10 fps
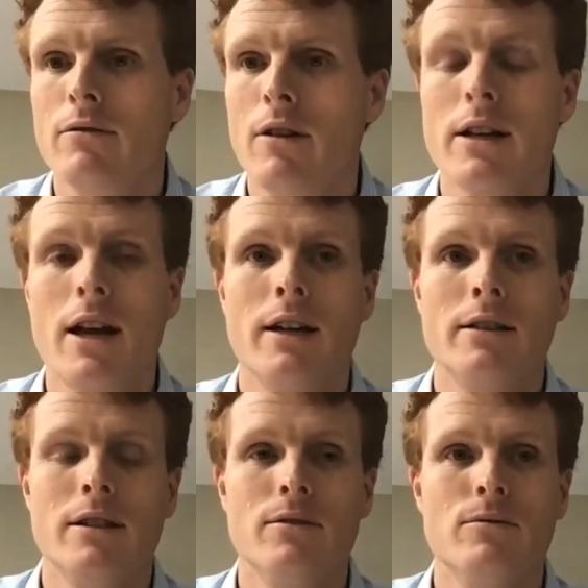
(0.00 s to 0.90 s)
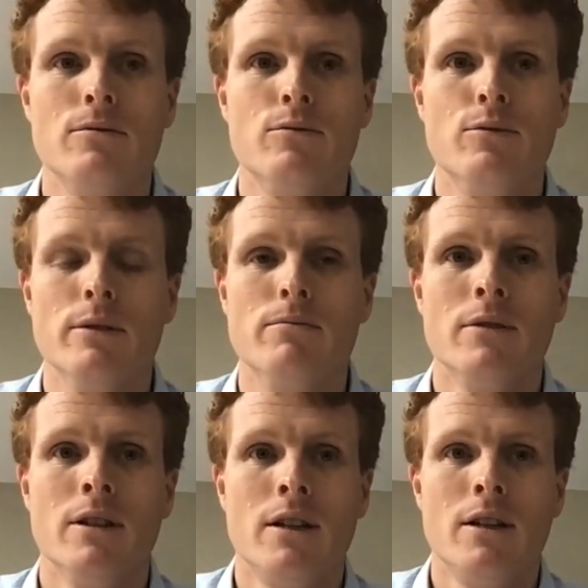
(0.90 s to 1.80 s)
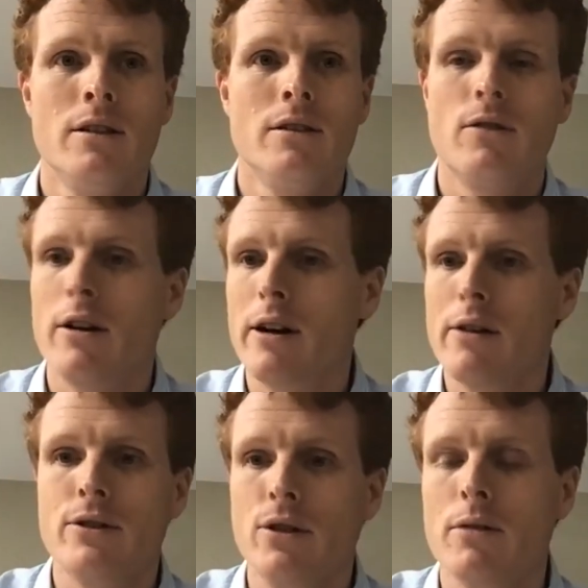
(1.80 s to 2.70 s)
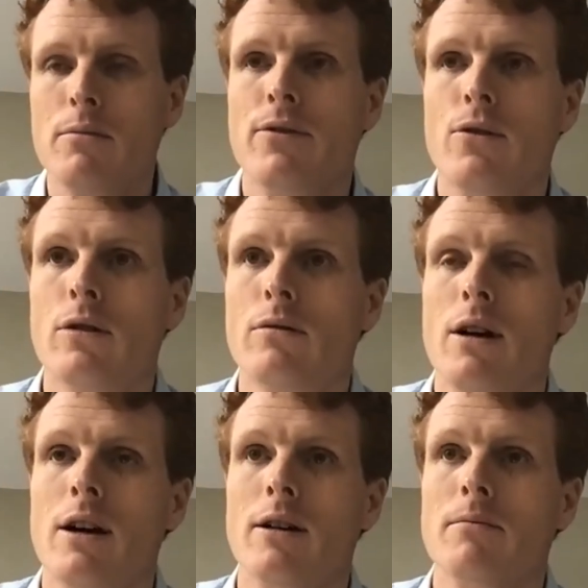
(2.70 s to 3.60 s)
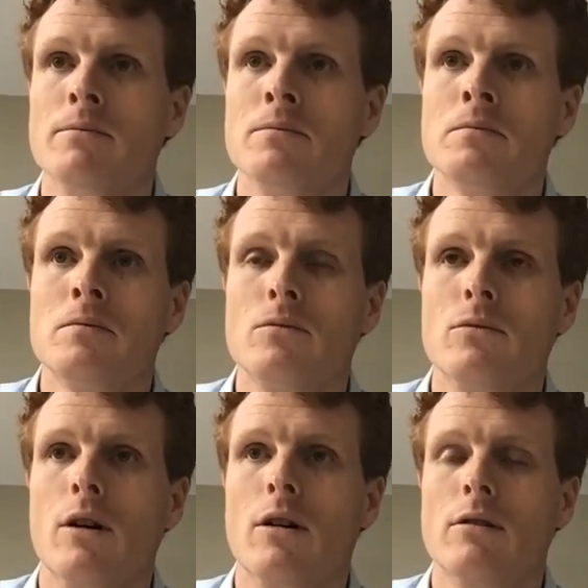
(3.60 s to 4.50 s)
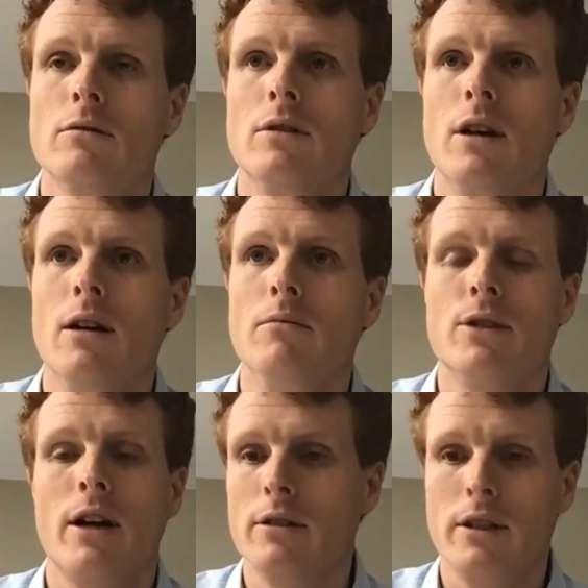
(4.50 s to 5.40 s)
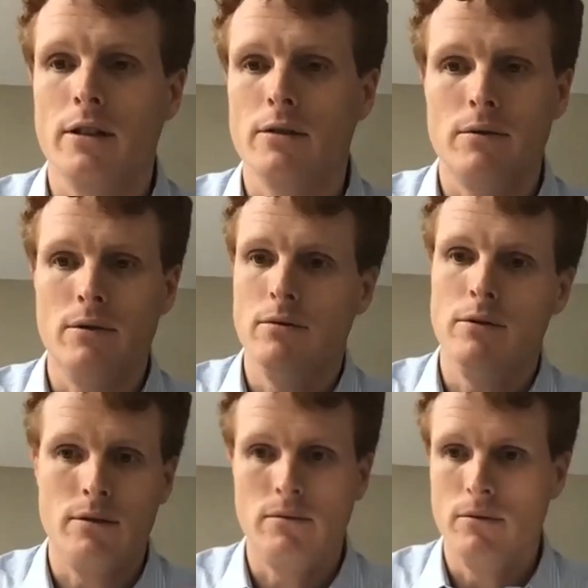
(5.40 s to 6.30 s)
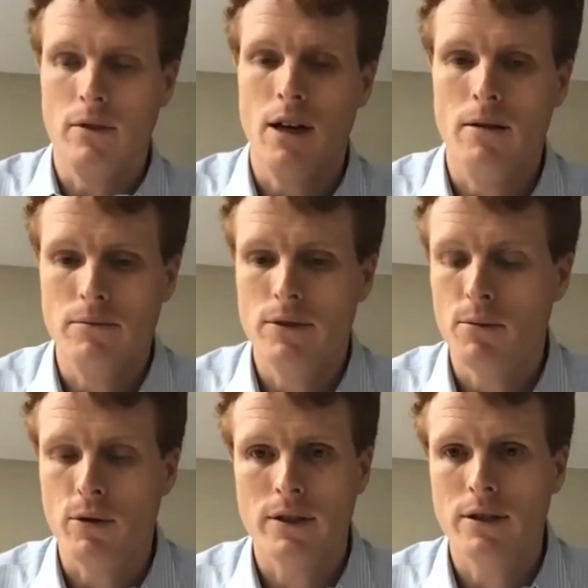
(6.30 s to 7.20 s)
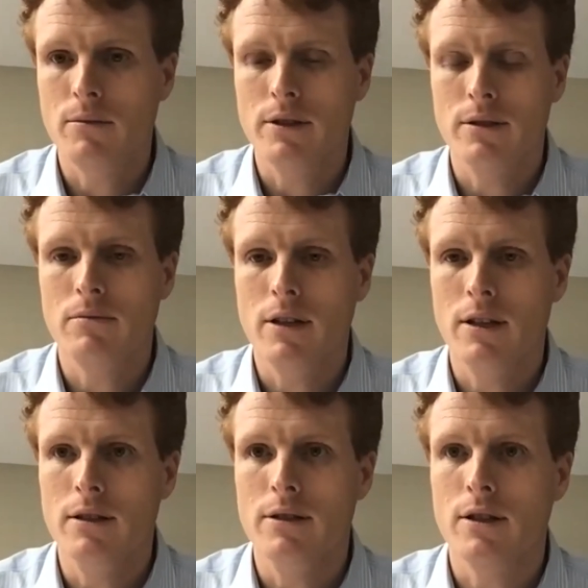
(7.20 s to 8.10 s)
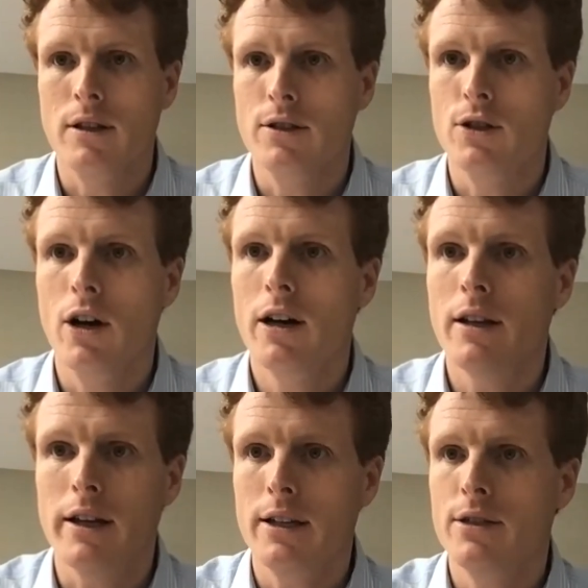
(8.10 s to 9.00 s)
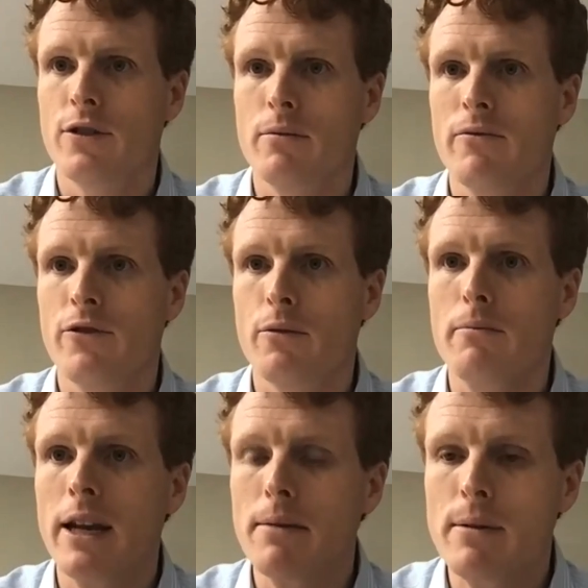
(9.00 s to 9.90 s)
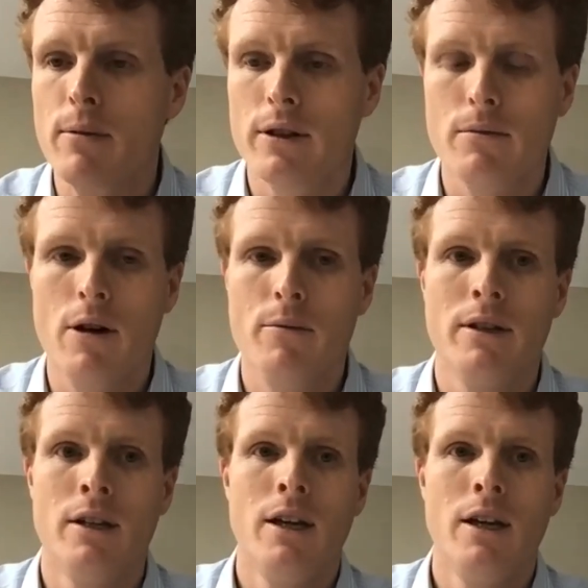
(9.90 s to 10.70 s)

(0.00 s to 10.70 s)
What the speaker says: Right? Greg and I were joking before. Our childcare support system is gone, like it is for many people at the moment.